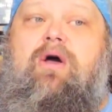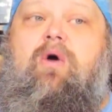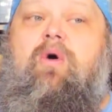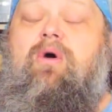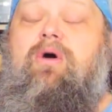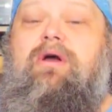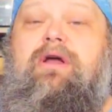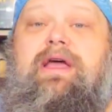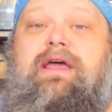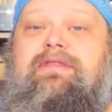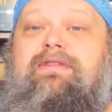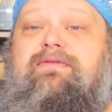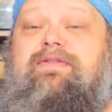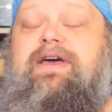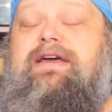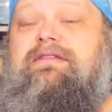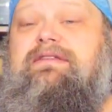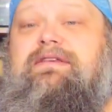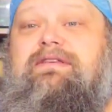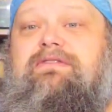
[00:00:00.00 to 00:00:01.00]
And the
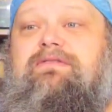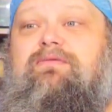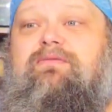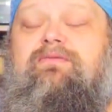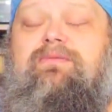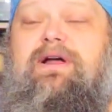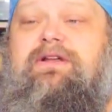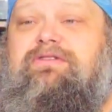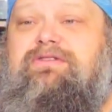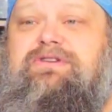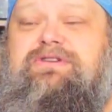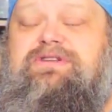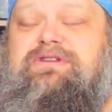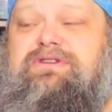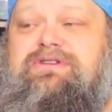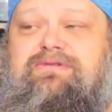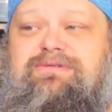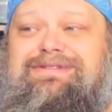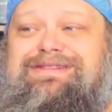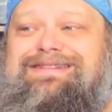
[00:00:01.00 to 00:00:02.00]
fact is, monsters
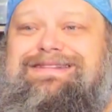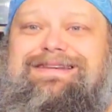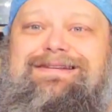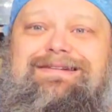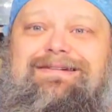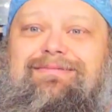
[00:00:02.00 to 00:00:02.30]
just don't sit